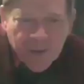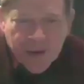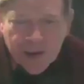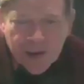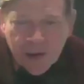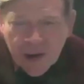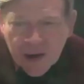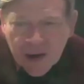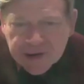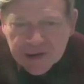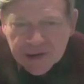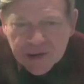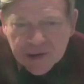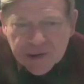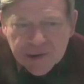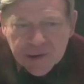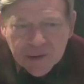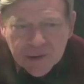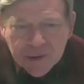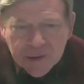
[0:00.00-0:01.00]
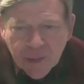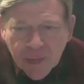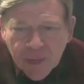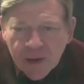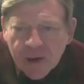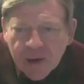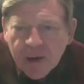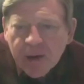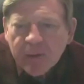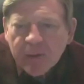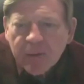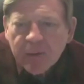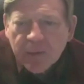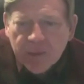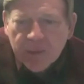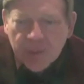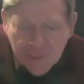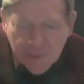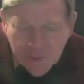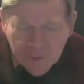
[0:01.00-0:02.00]
analyzing a tune,
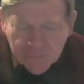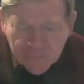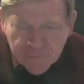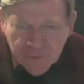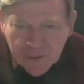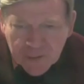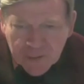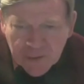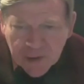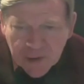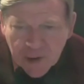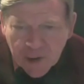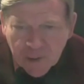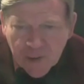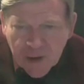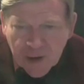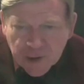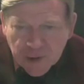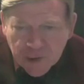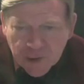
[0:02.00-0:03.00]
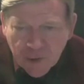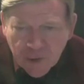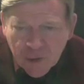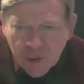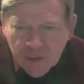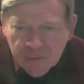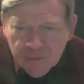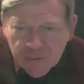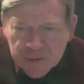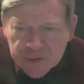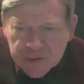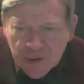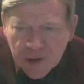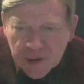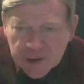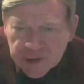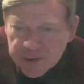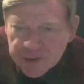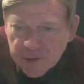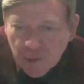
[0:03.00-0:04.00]
if I'm looking at a major chord, my first thought
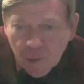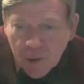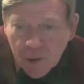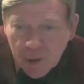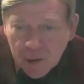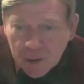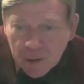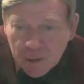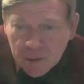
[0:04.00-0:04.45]
is it's a 1.